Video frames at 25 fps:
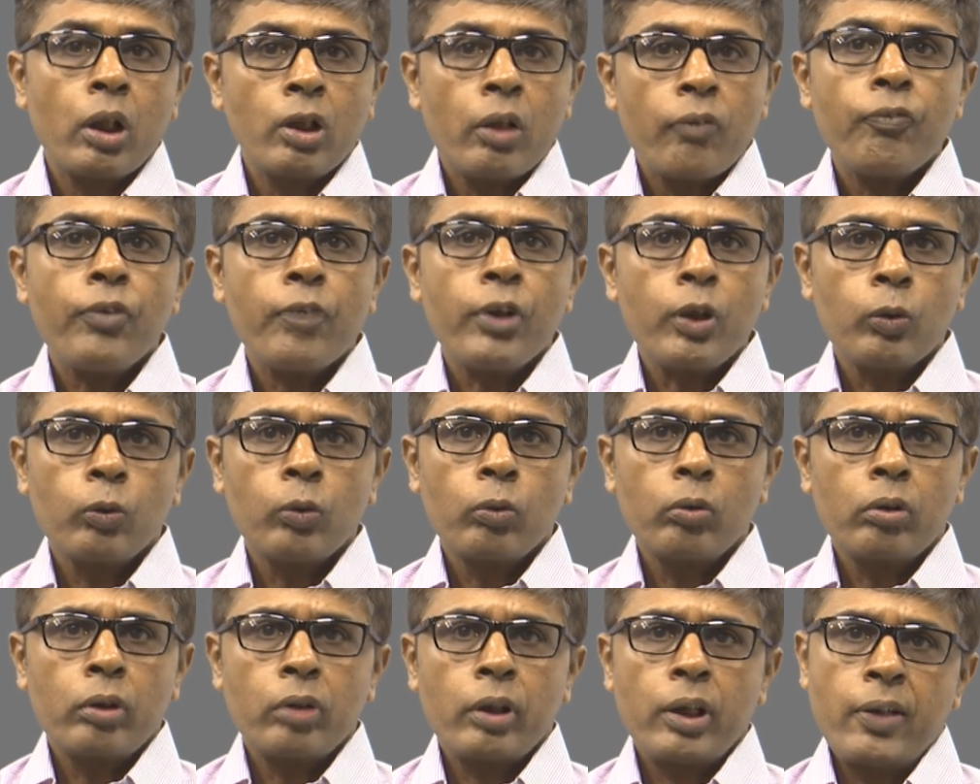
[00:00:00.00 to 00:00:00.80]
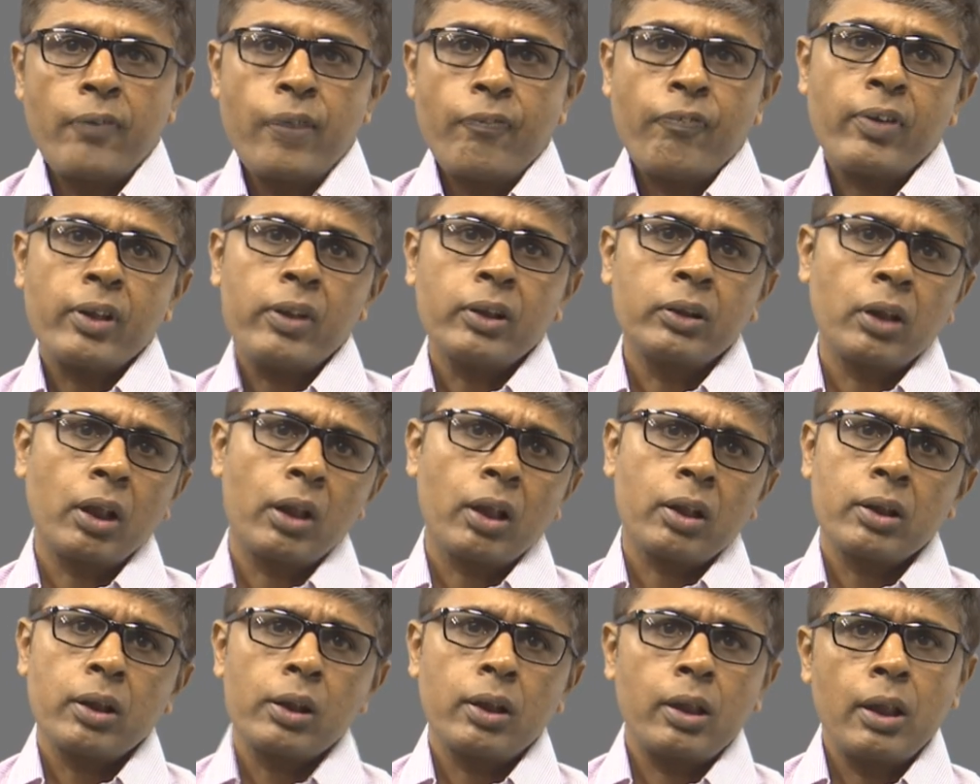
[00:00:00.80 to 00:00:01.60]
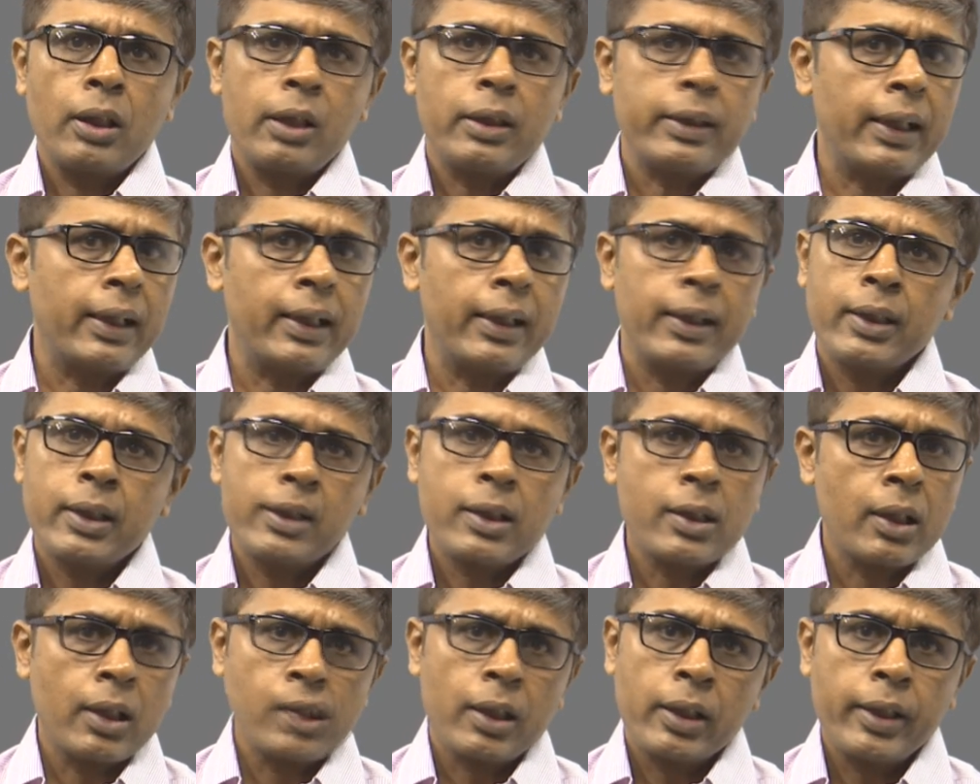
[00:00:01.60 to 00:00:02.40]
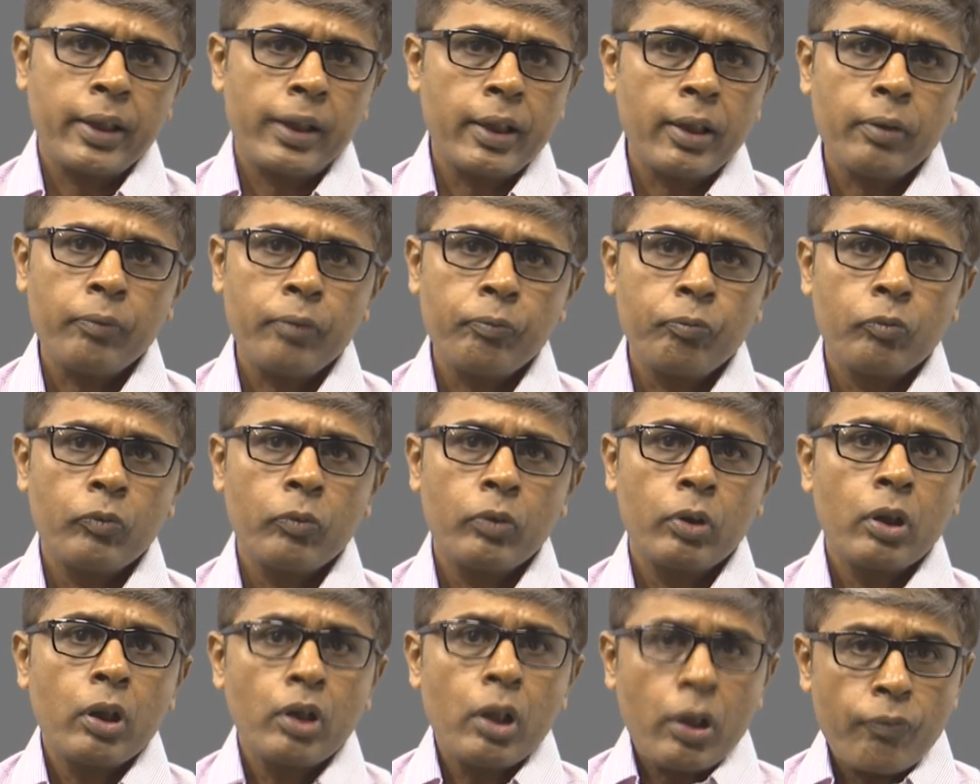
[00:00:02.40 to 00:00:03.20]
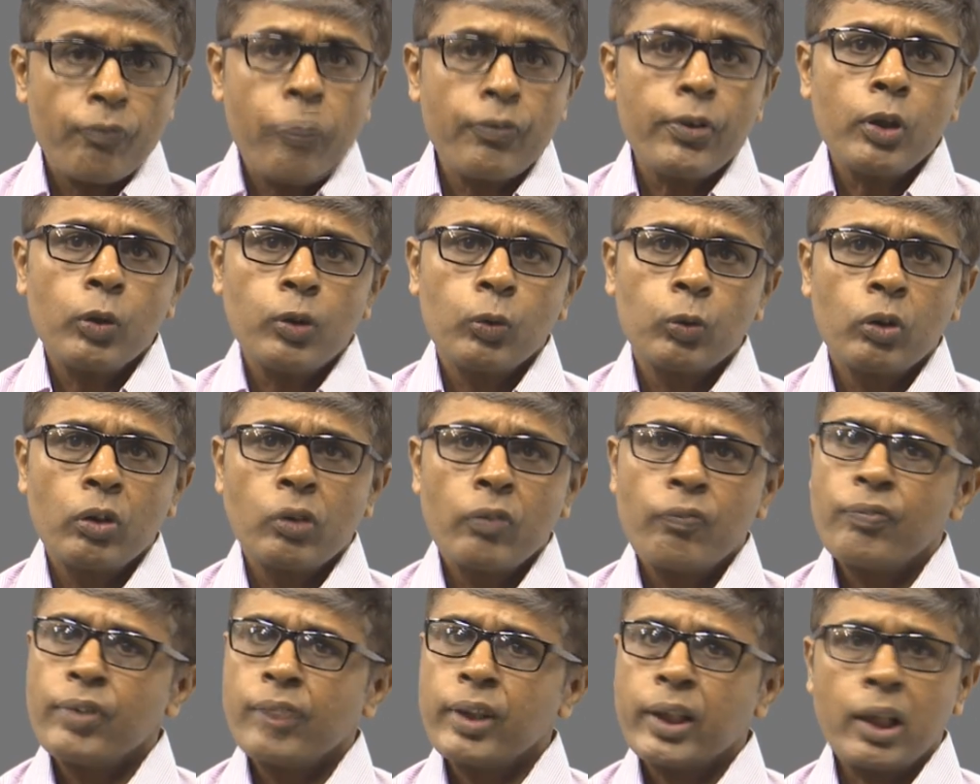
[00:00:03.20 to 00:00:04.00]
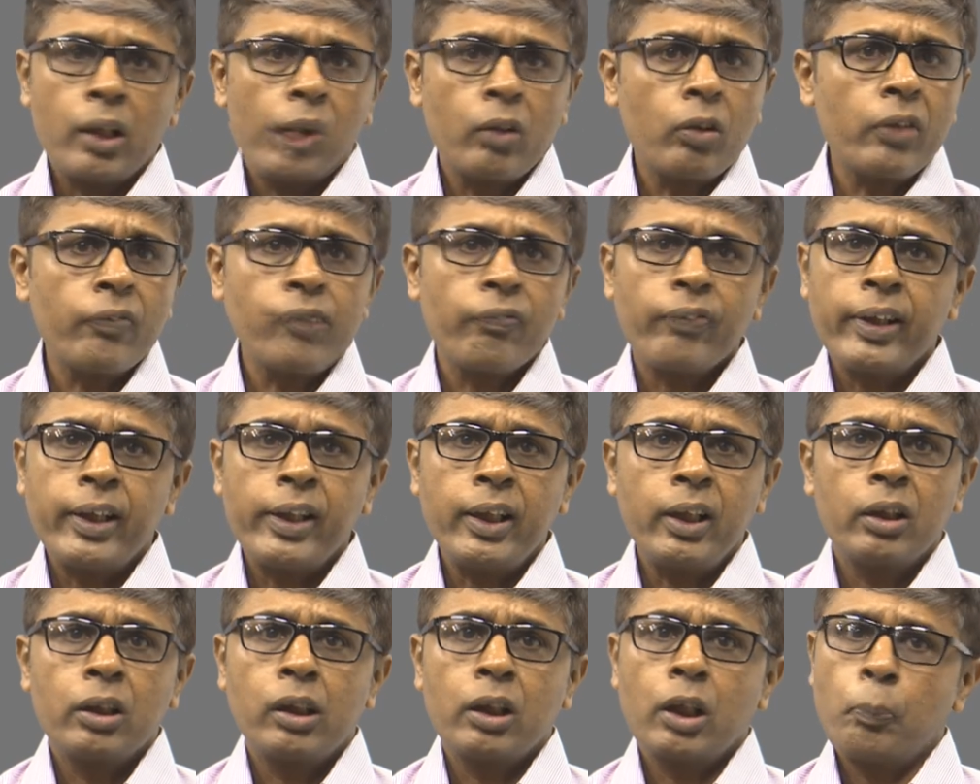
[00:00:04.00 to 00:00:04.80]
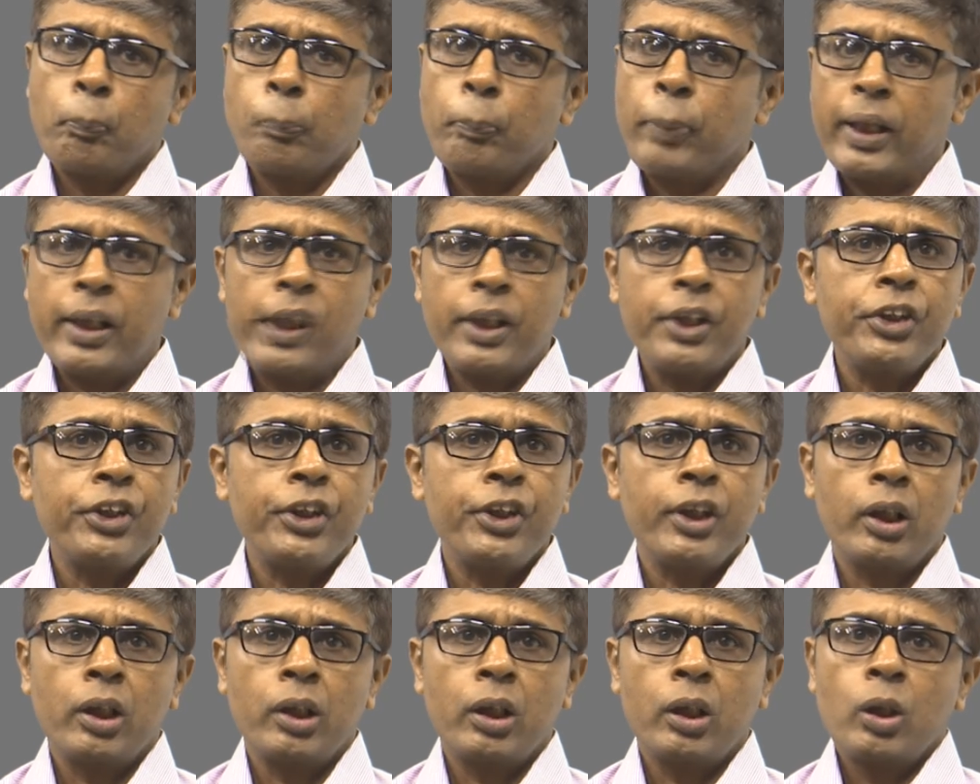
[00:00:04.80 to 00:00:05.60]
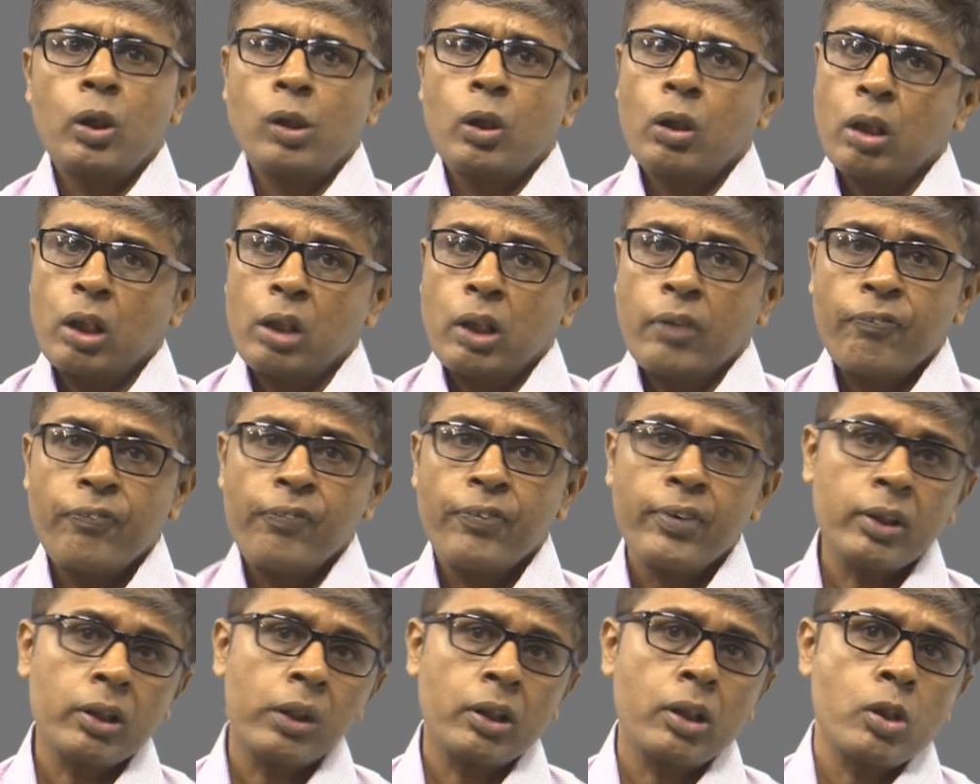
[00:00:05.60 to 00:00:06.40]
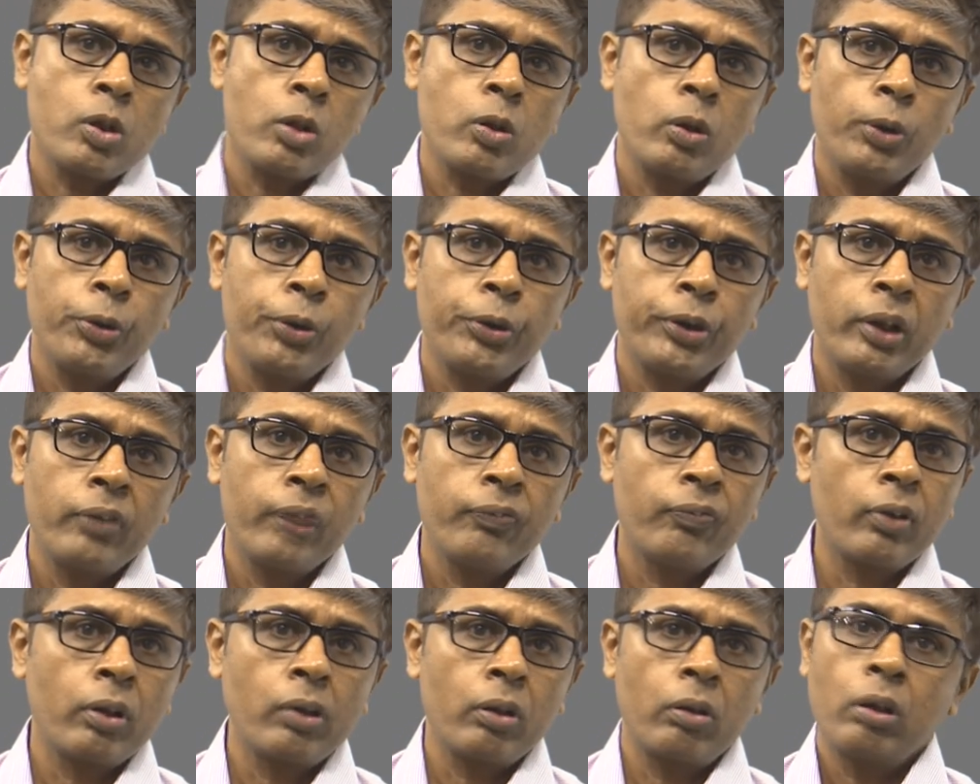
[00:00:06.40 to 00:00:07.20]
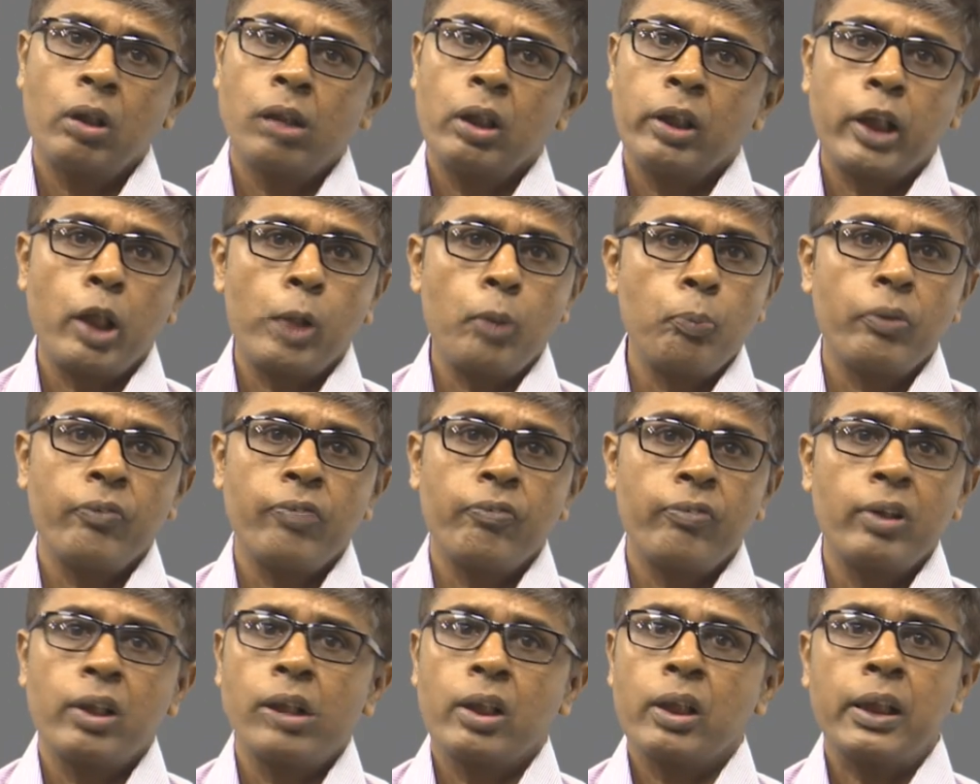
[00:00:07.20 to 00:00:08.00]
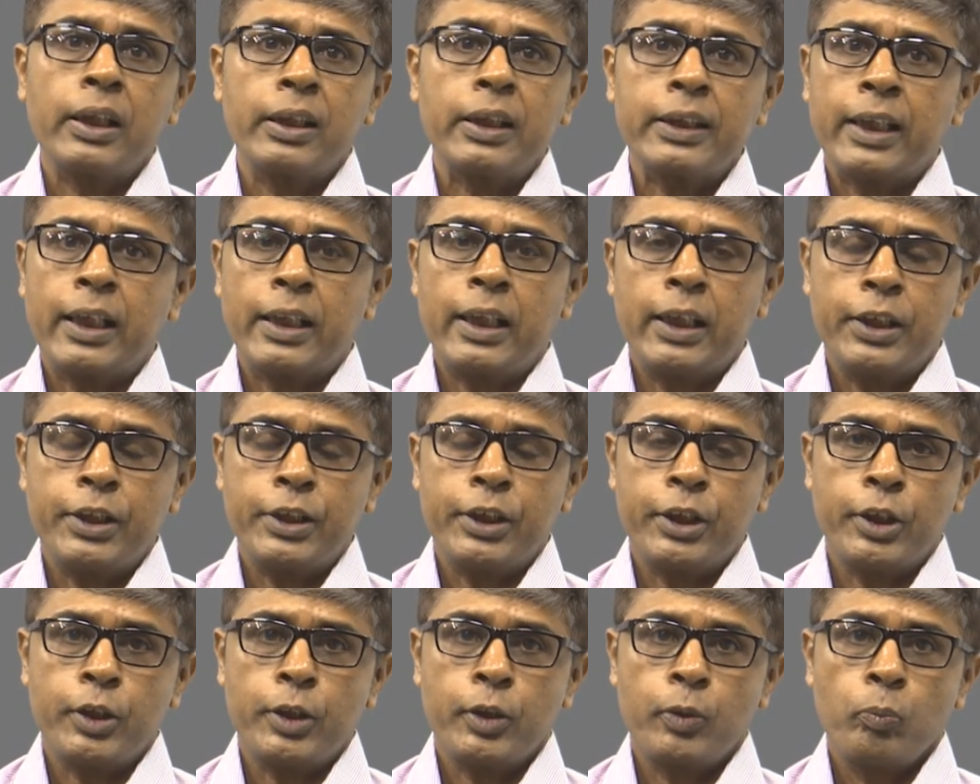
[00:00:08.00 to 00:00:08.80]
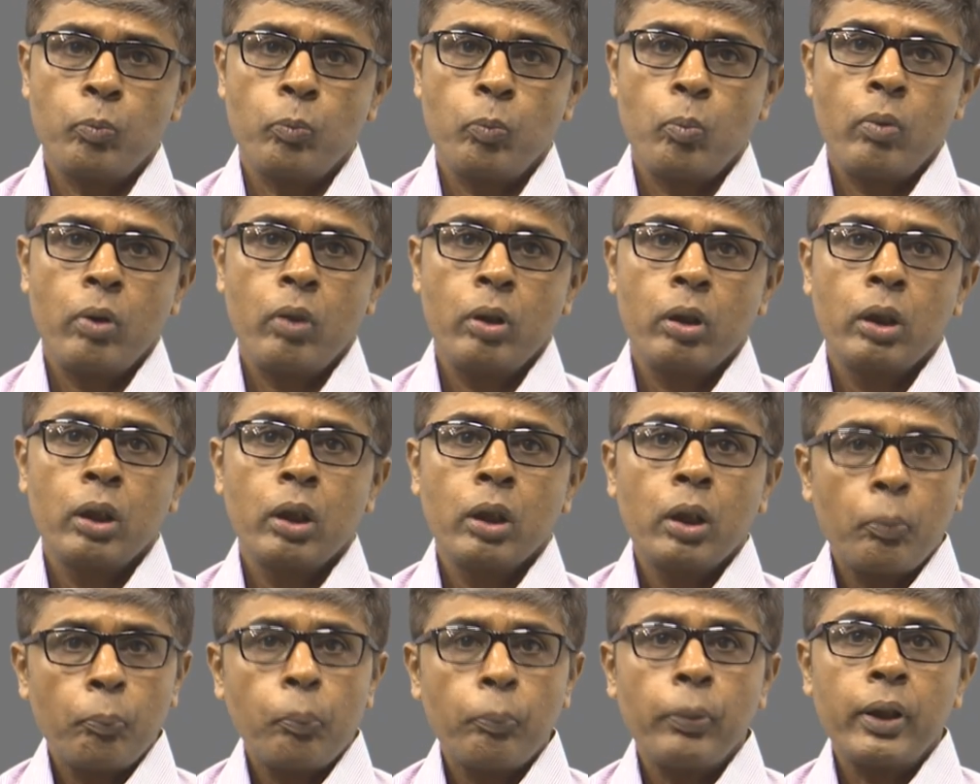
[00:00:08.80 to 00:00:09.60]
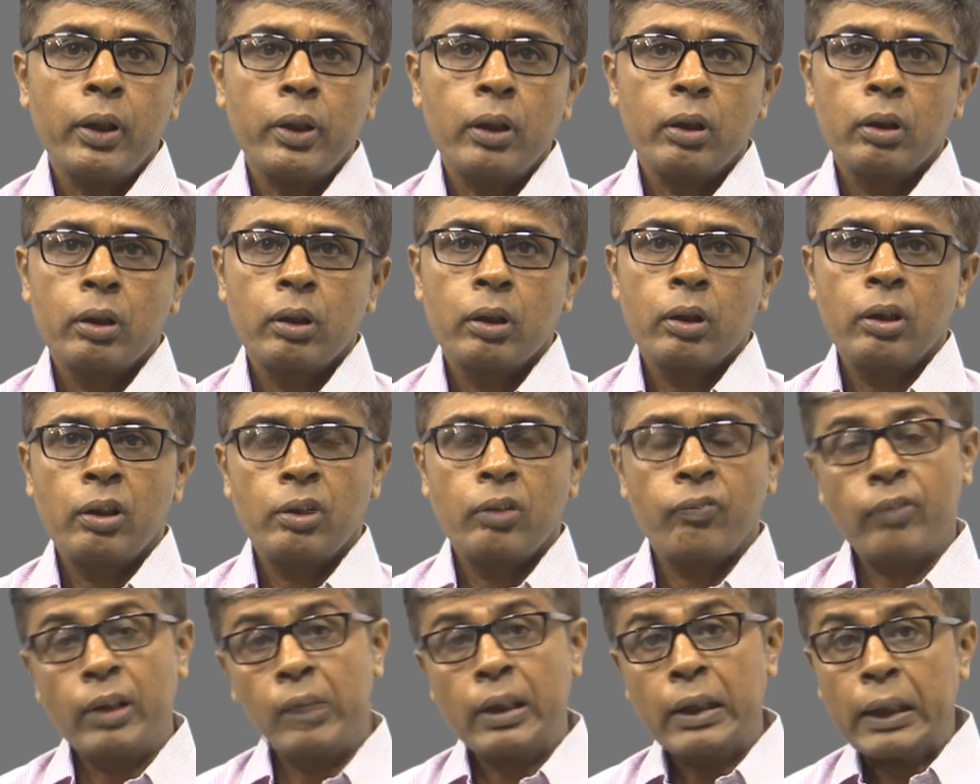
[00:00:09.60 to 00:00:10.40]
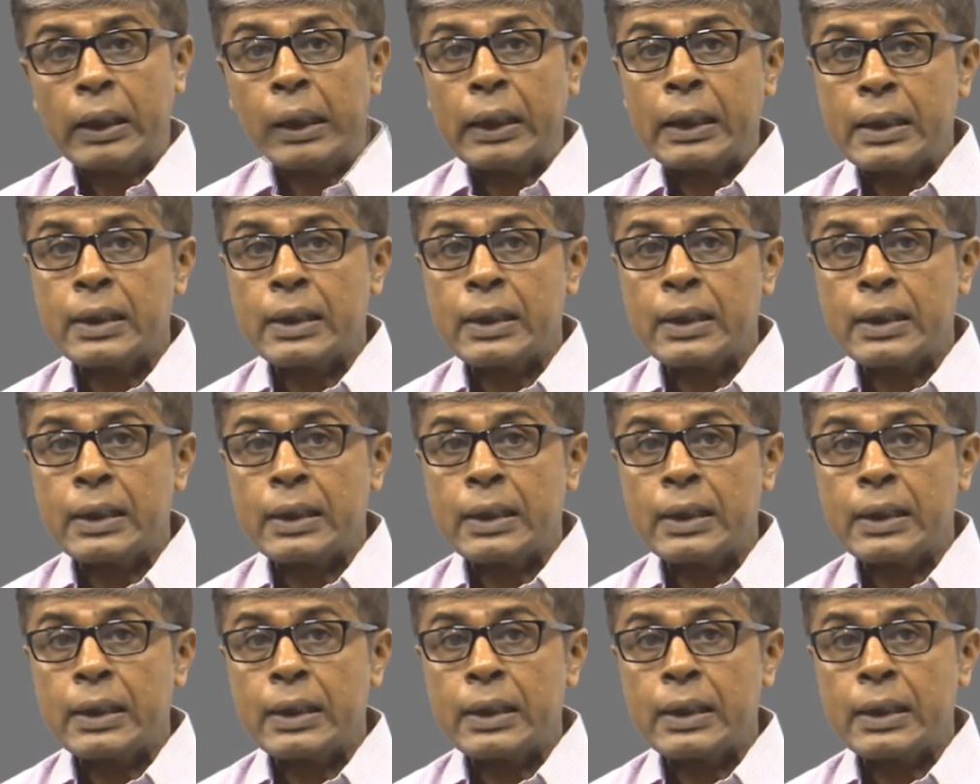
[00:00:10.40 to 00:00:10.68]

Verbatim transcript: we know infrastructural challenges are there. We know we cannot find a panacea or a fixed solution for all type of learning challenges. But one thing is